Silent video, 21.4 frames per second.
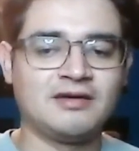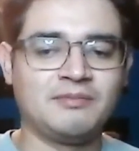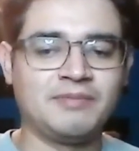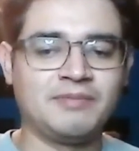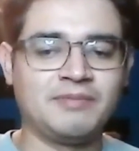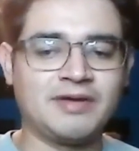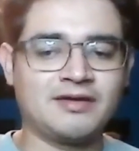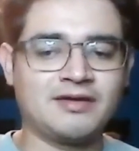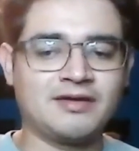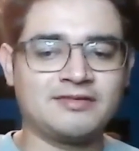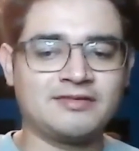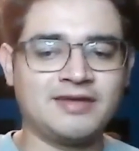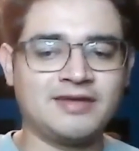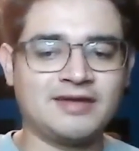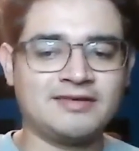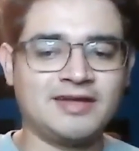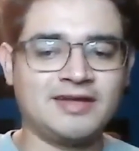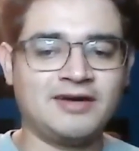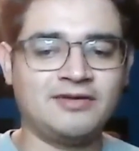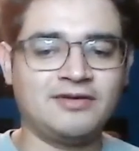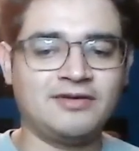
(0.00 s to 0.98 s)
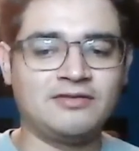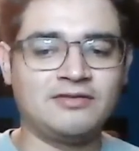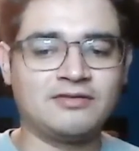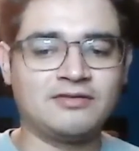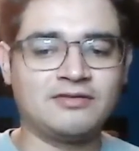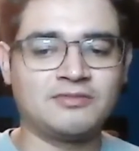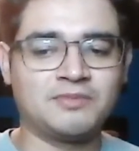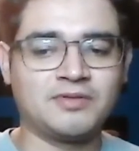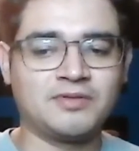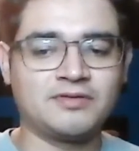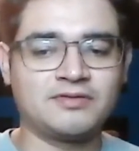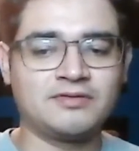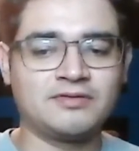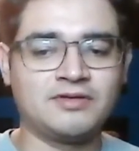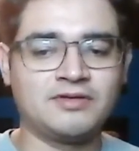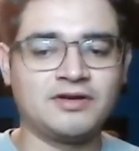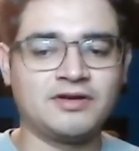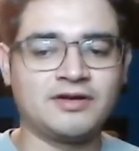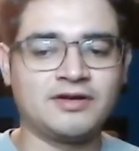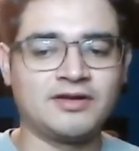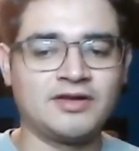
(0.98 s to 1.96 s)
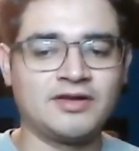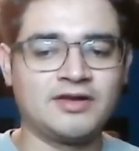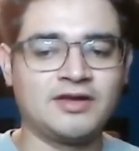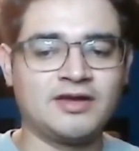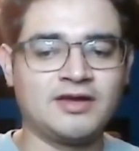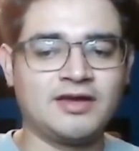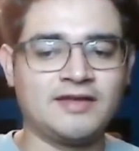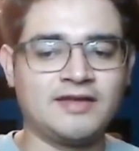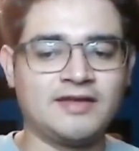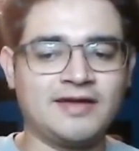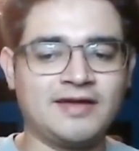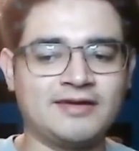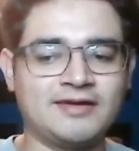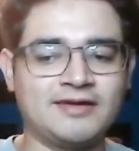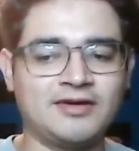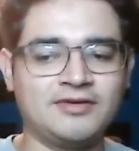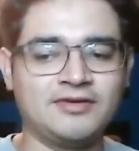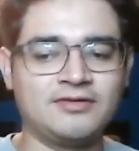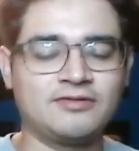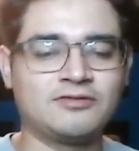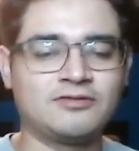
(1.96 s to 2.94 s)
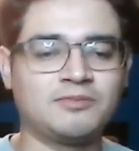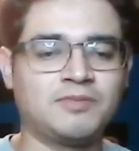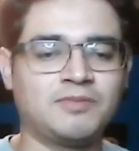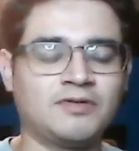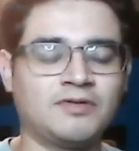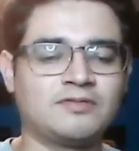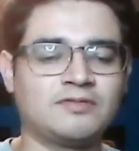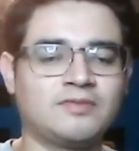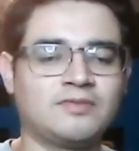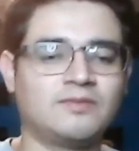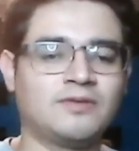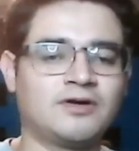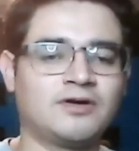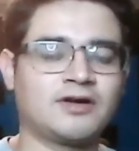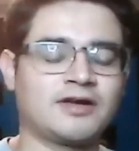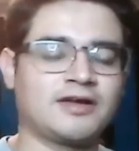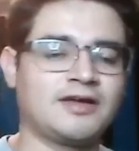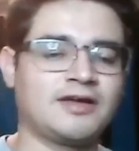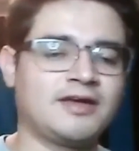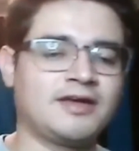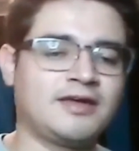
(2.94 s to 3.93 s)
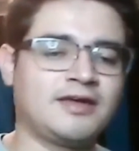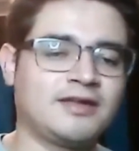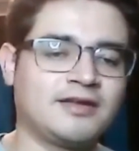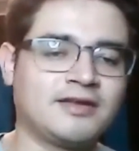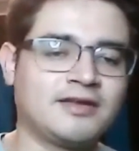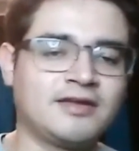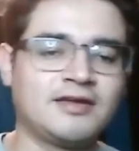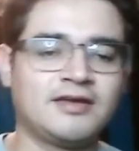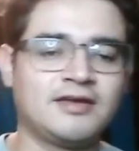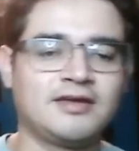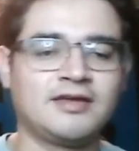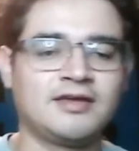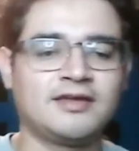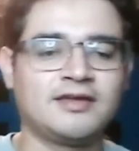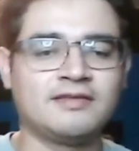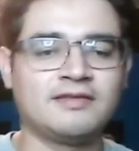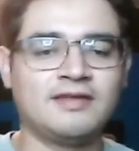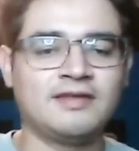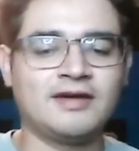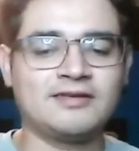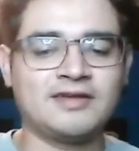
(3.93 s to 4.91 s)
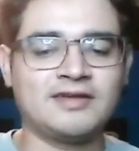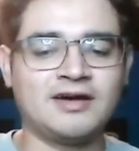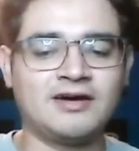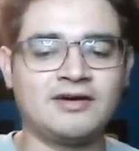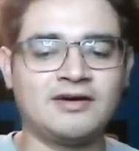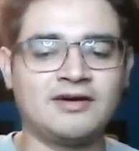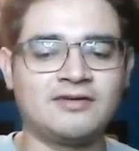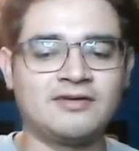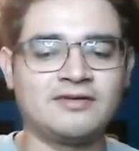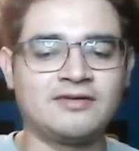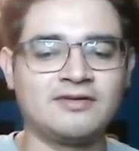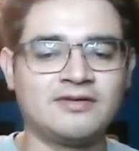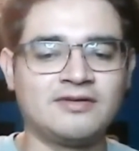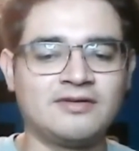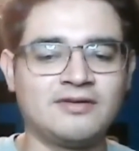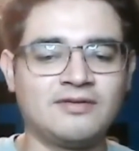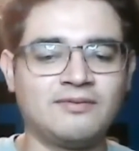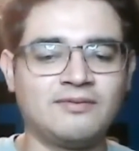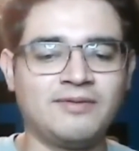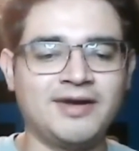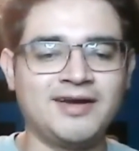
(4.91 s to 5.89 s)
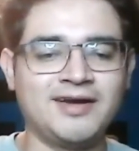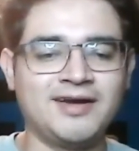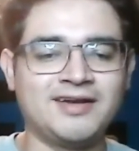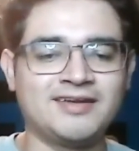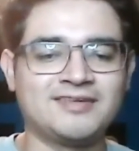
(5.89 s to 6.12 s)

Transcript: because that's how you're supposed to learn, and that's how you're supposed to work and That's how winning